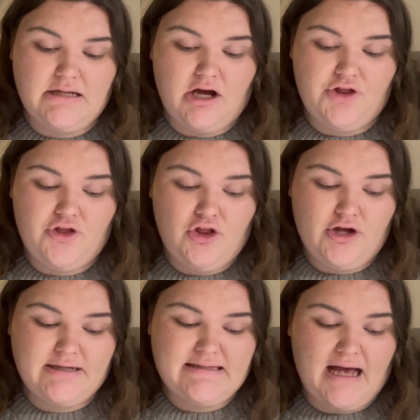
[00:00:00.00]
on the
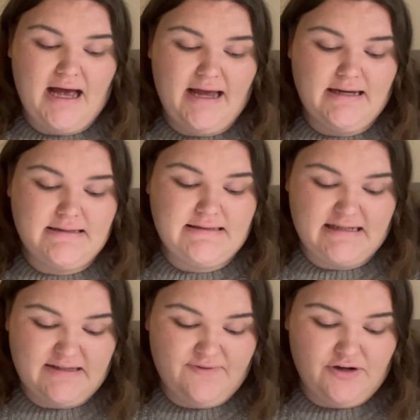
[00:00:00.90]
long side,
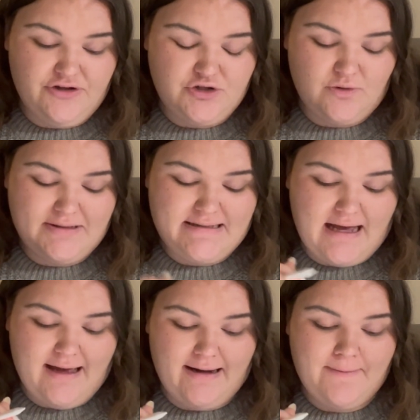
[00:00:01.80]
6 feet on the short
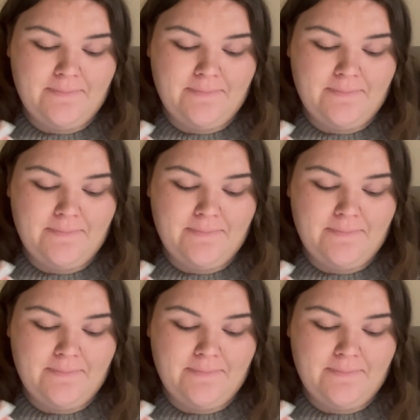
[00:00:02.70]
side,